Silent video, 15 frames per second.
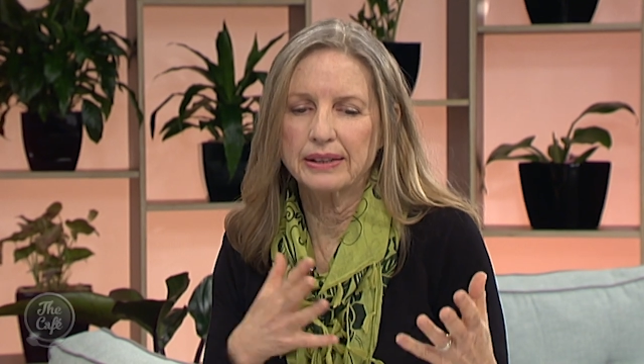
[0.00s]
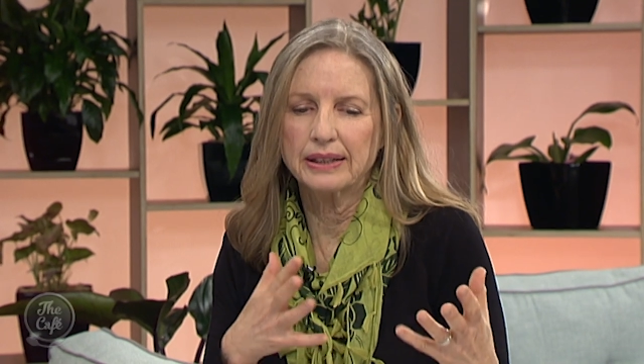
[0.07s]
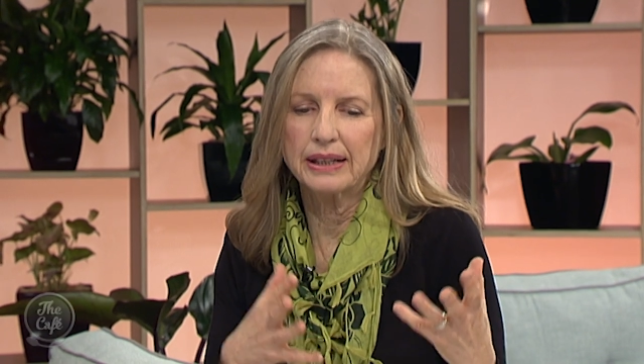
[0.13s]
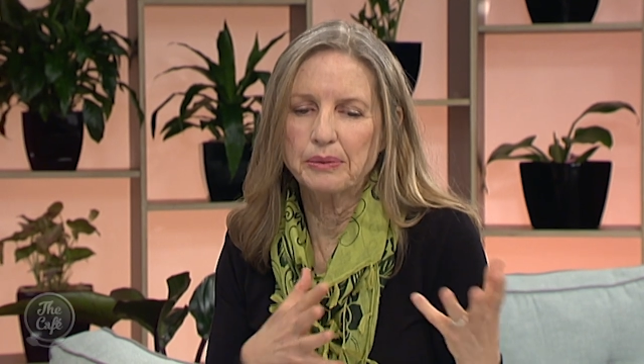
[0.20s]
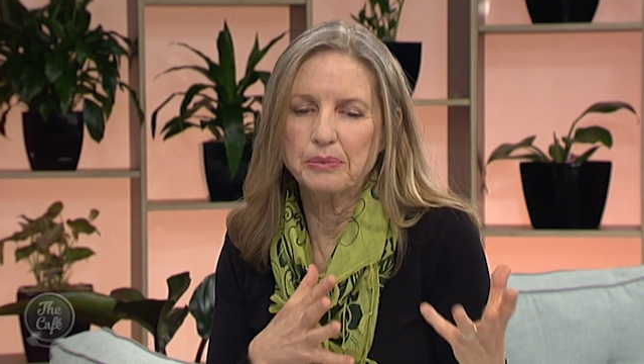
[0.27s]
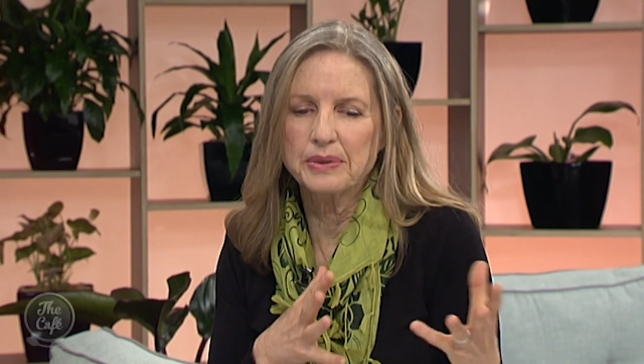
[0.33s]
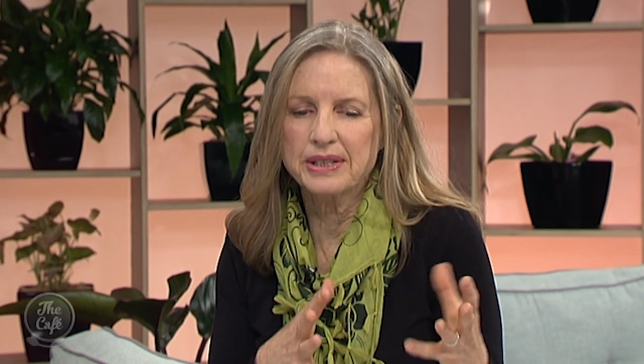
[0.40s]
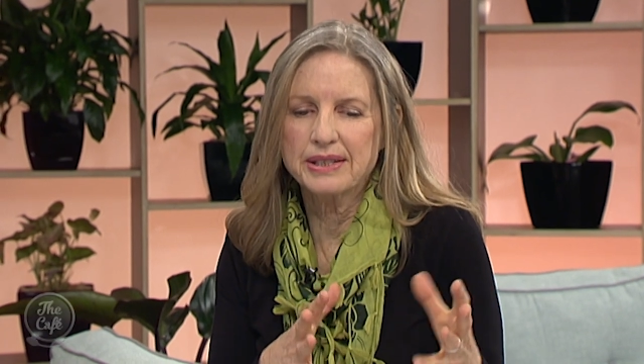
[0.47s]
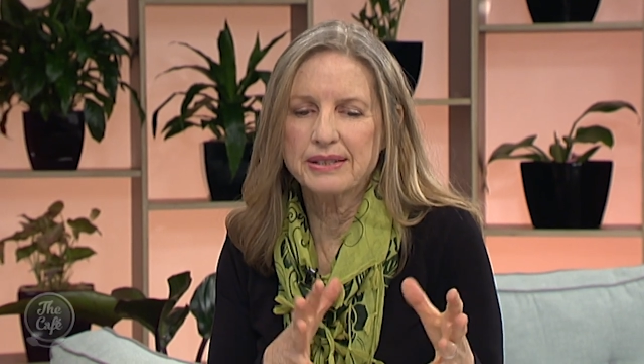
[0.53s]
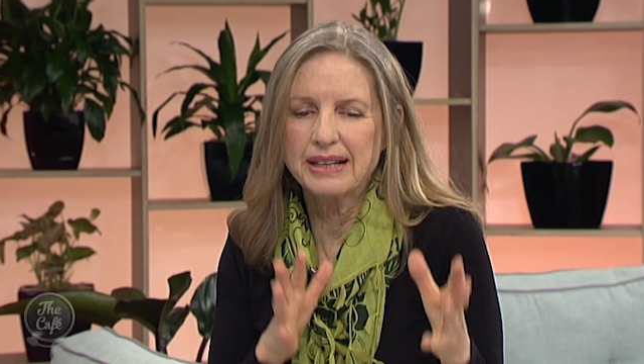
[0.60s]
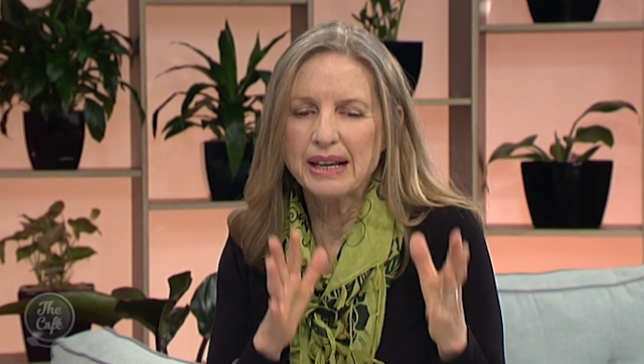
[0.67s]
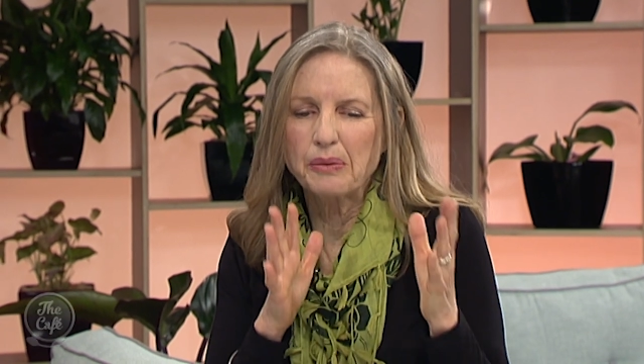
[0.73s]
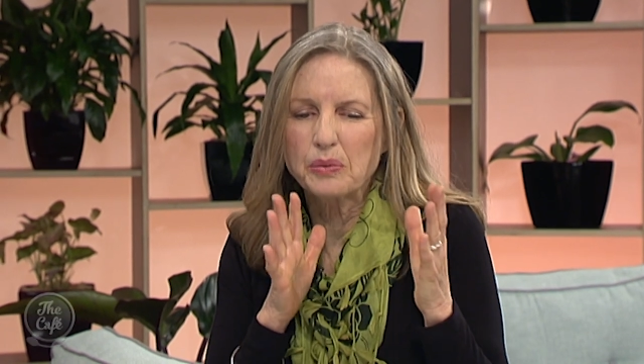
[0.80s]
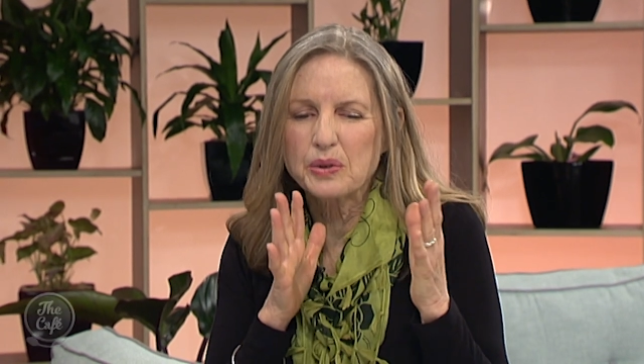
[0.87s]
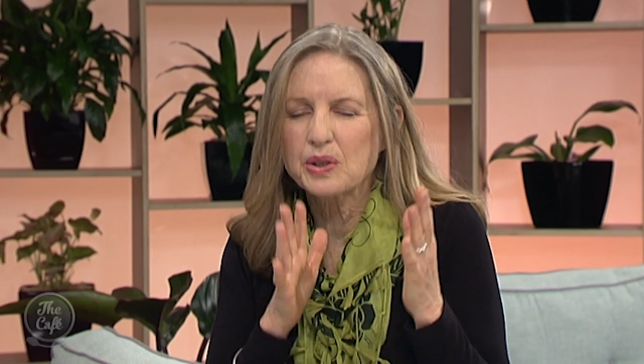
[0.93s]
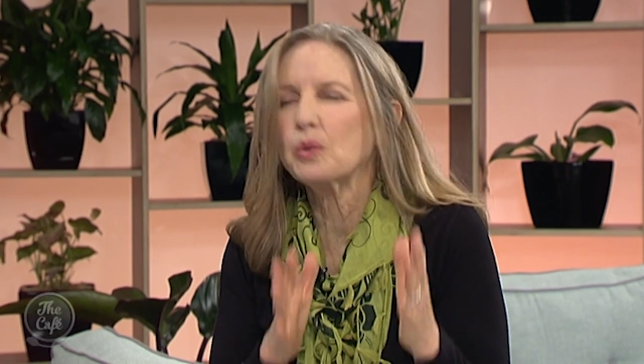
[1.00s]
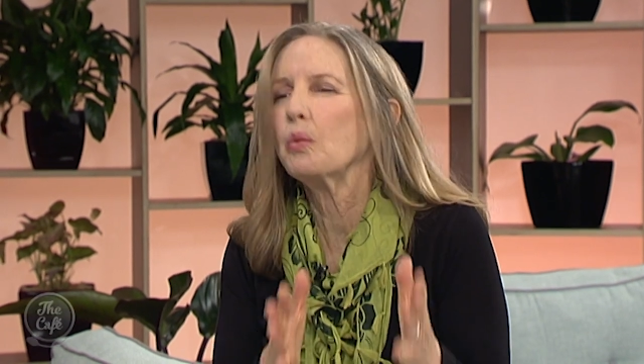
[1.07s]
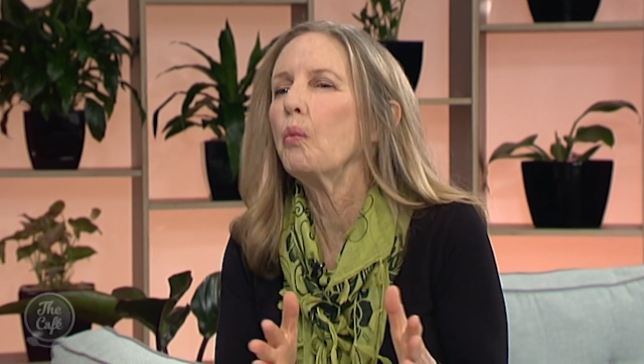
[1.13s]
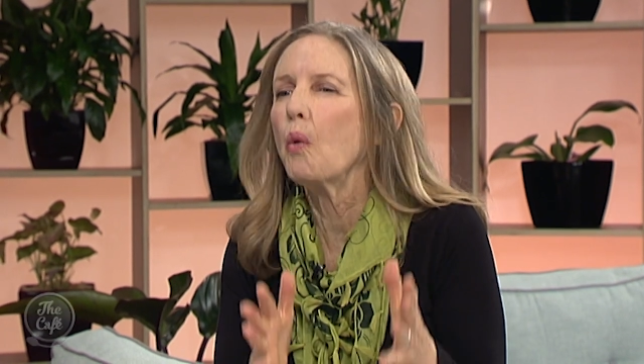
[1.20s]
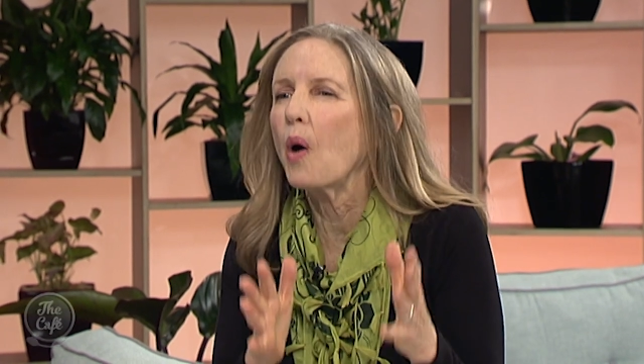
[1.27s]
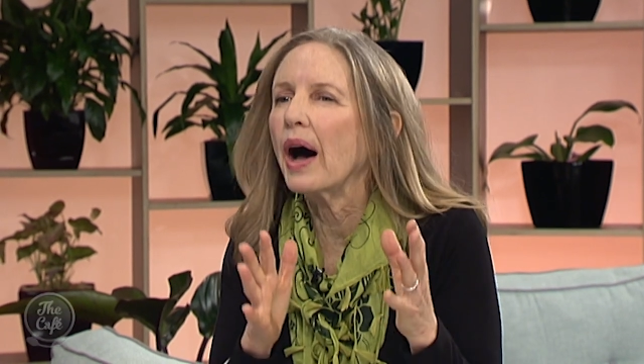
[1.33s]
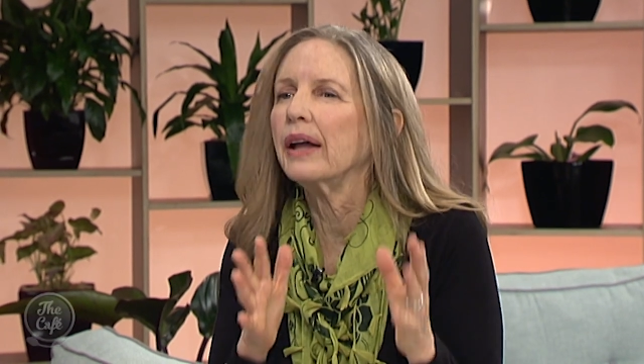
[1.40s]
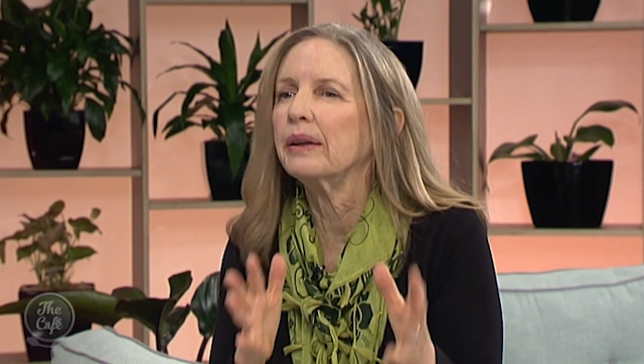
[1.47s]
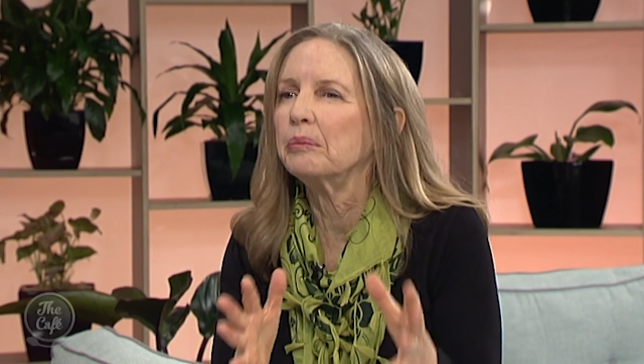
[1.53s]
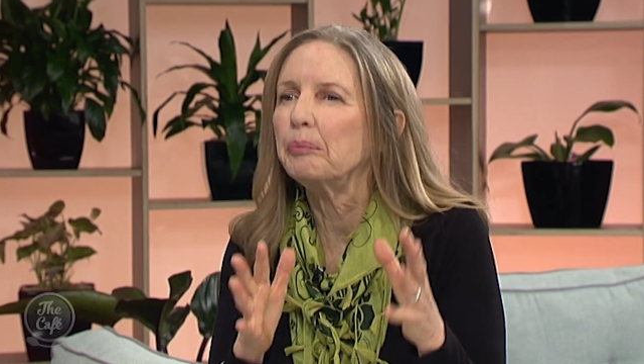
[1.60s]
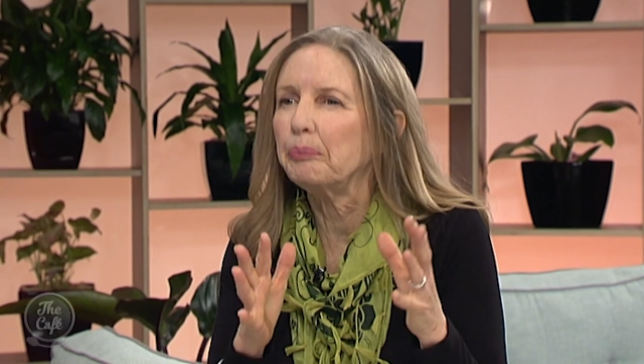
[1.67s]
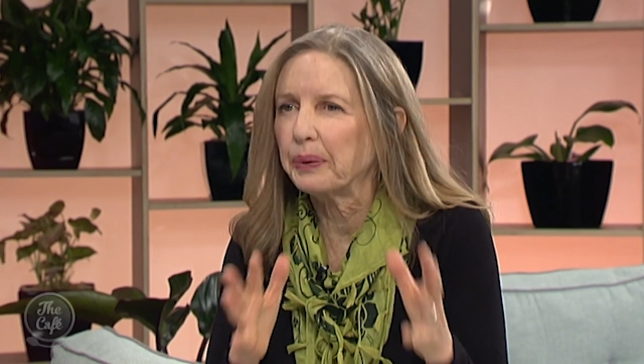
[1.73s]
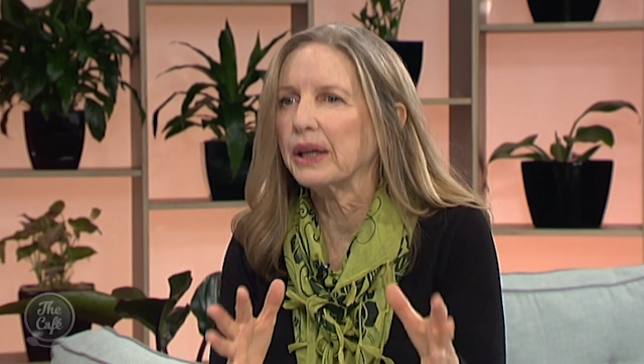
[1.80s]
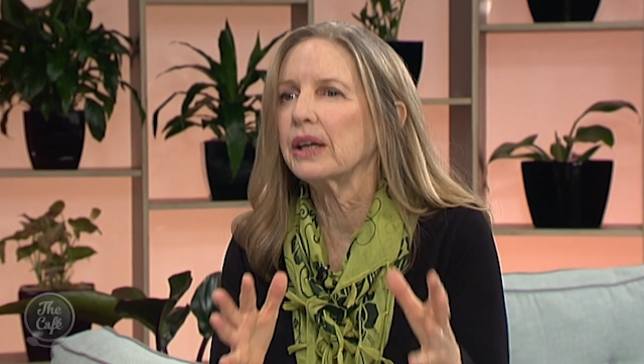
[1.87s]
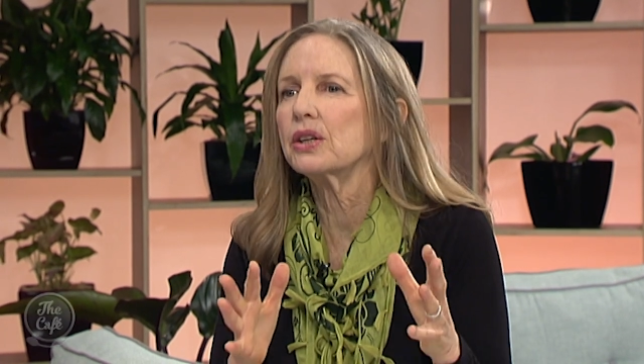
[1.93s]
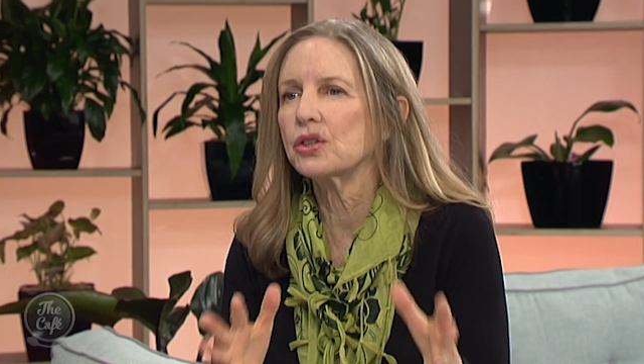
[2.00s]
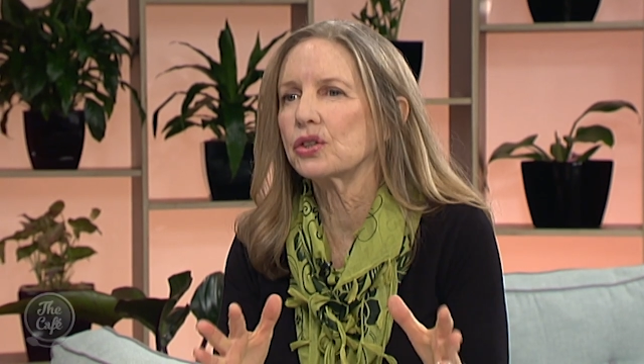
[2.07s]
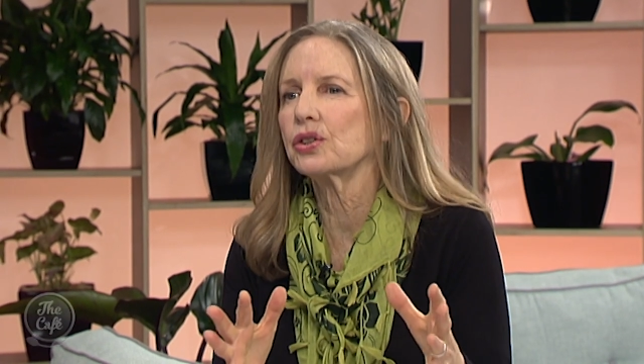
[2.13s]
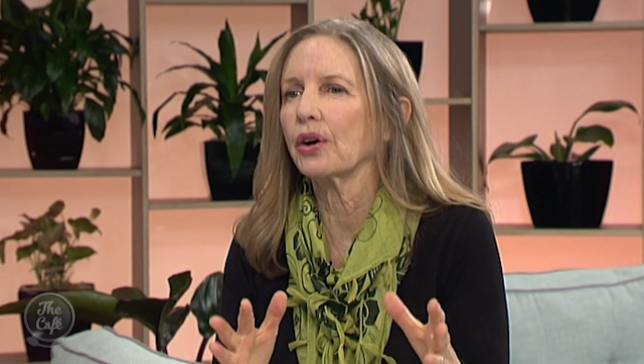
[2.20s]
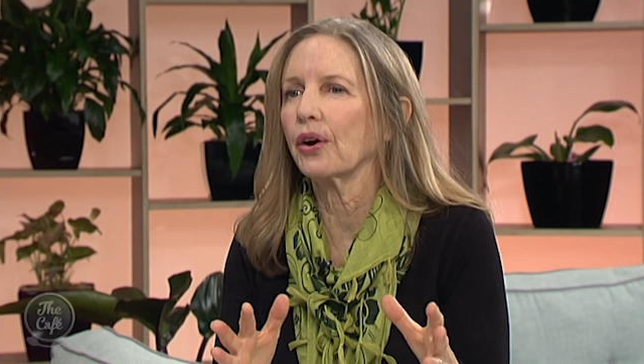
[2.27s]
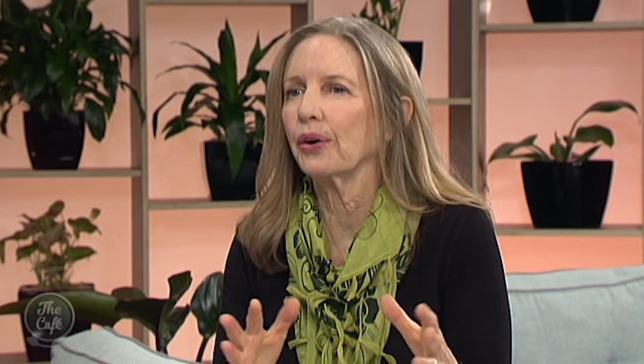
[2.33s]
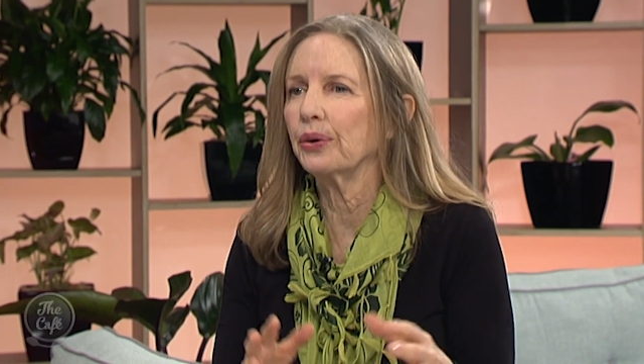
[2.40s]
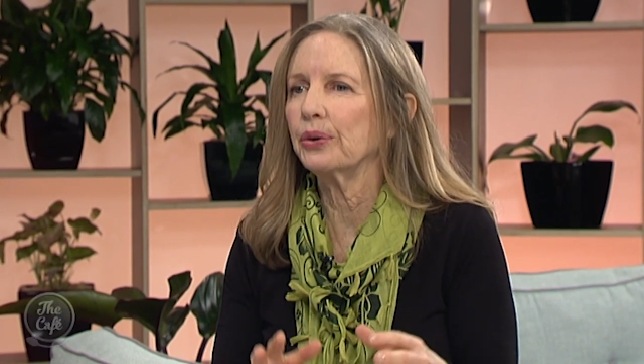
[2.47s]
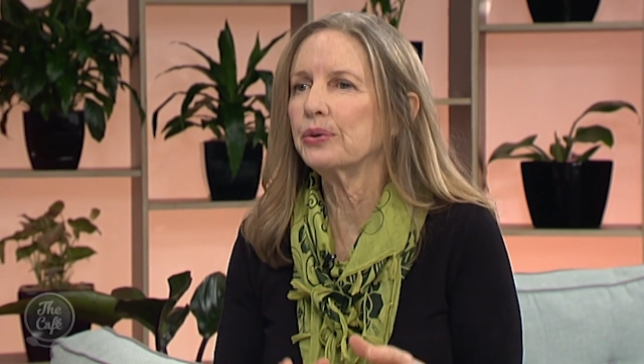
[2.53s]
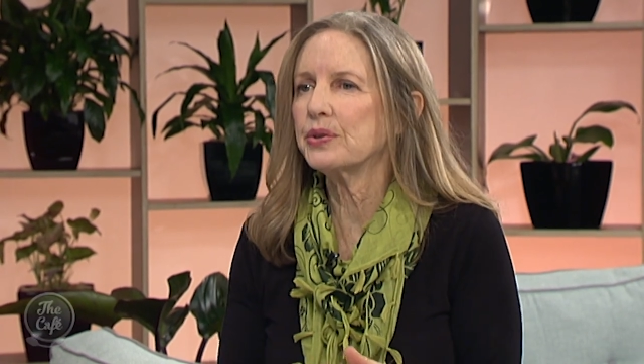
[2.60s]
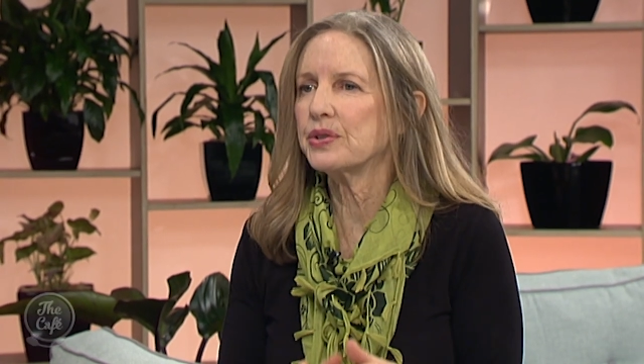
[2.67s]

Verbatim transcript: it was it was the one big show,